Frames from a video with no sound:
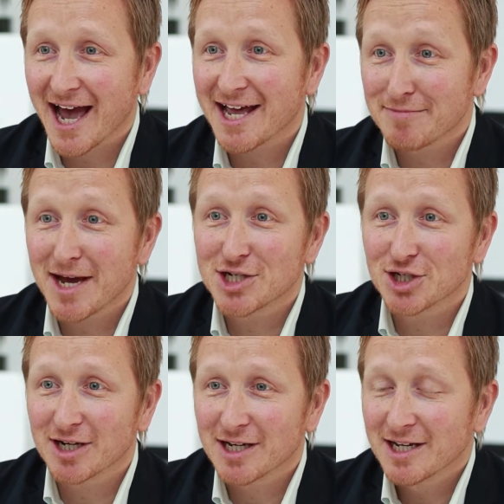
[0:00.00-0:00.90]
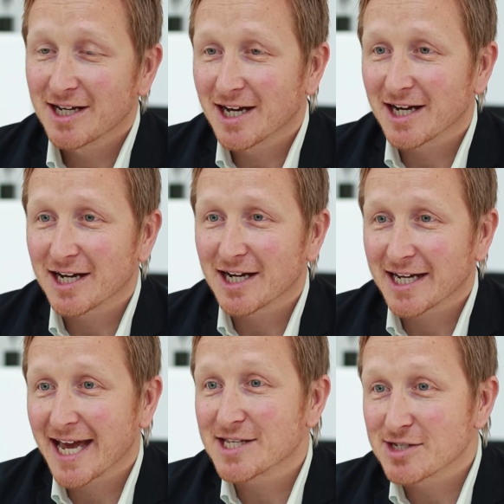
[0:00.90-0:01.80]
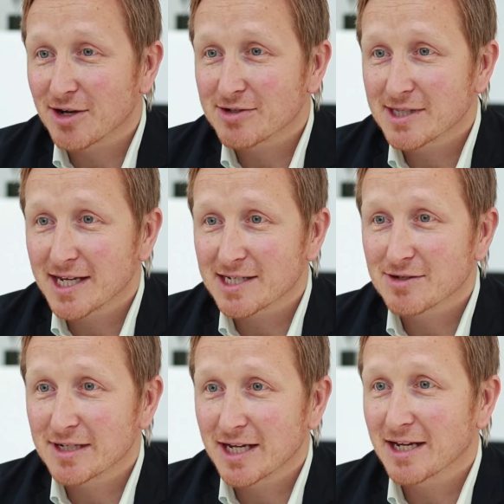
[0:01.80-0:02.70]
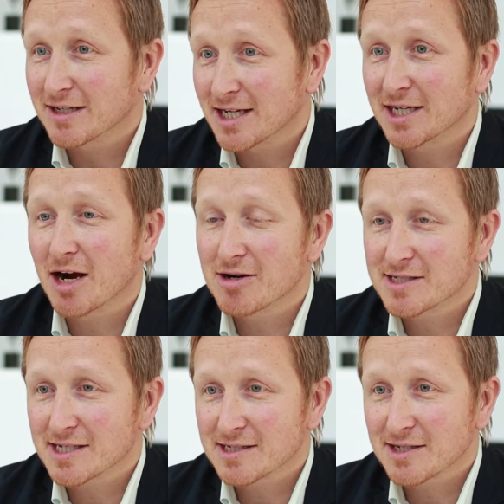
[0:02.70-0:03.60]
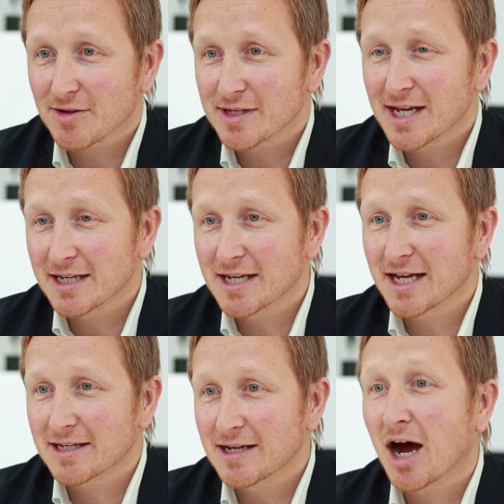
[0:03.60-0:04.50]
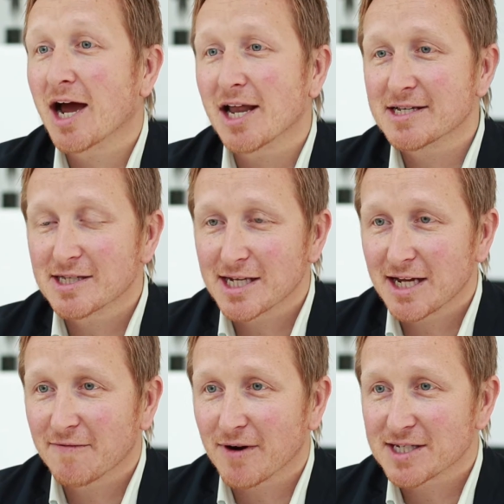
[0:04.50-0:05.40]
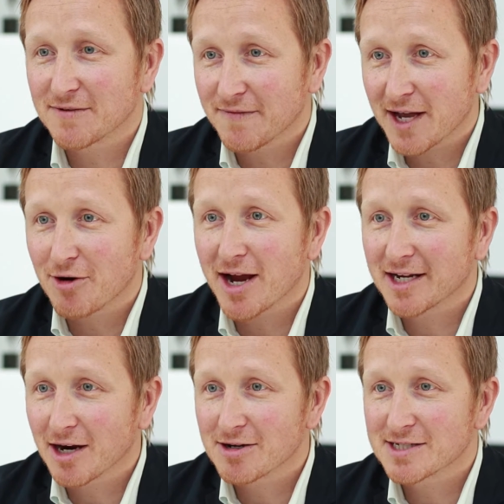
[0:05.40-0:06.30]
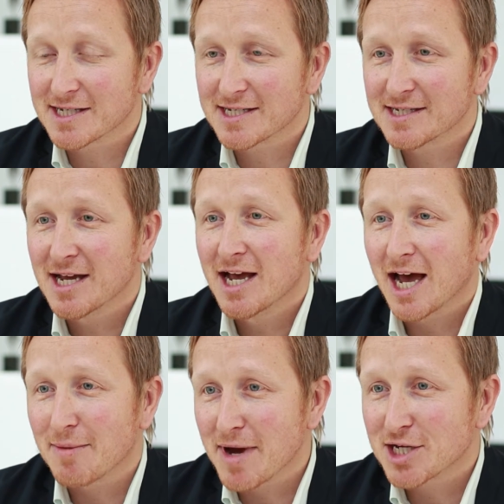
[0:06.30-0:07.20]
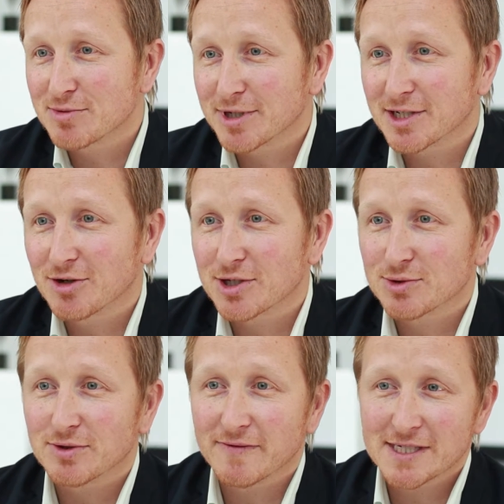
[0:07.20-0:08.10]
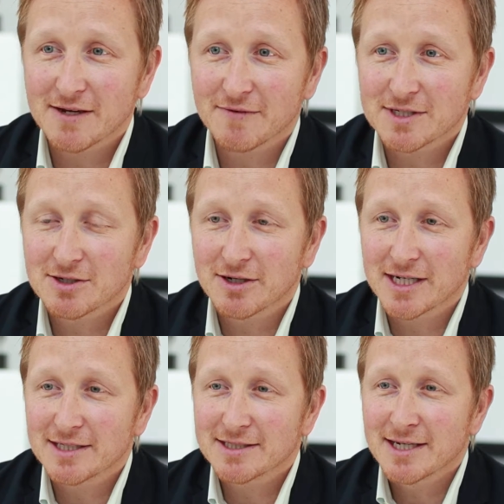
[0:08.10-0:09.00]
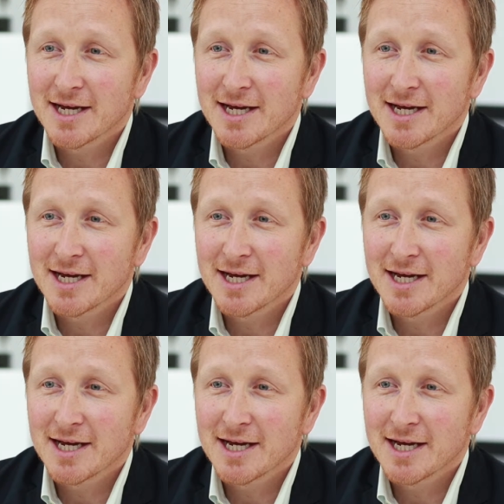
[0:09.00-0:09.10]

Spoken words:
and measure against those things in currencies. So it highlights the need for us to federate currencies and measurement across all of these different screens.